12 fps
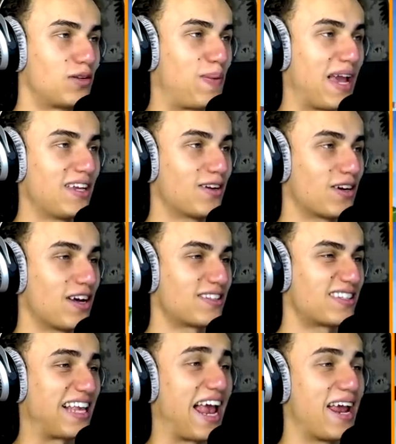Ben, you're no!
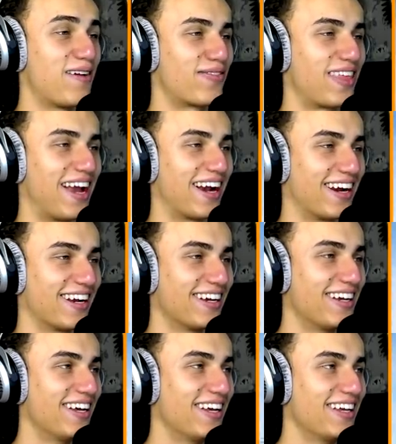not safe there. No!
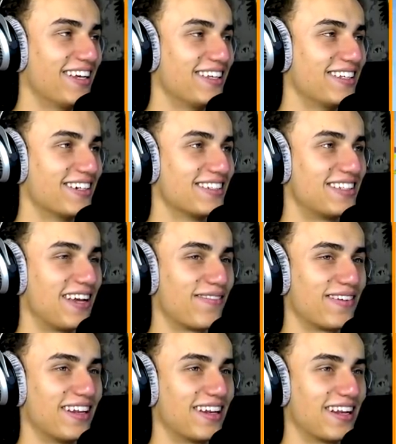You're
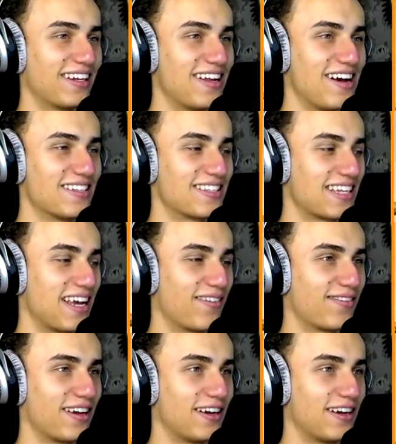definitely not I safe there.